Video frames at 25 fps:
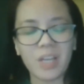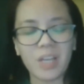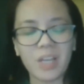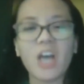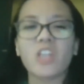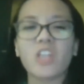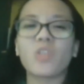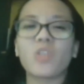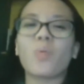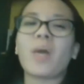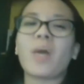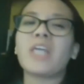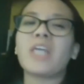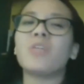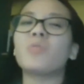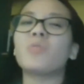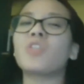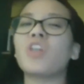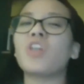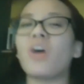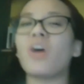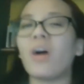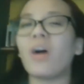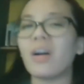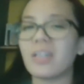The way you
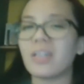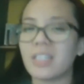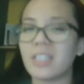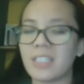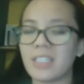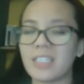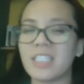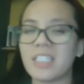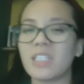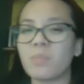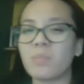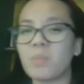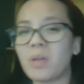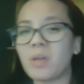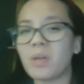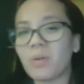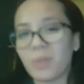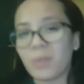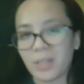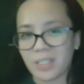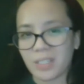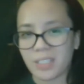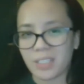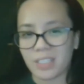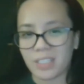talked to
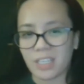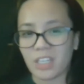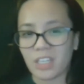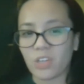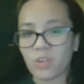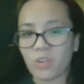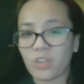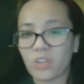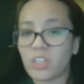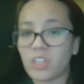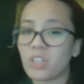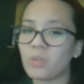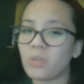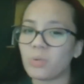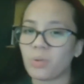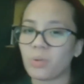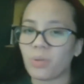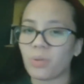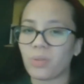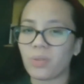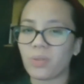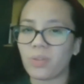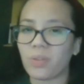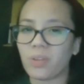spirits in your youth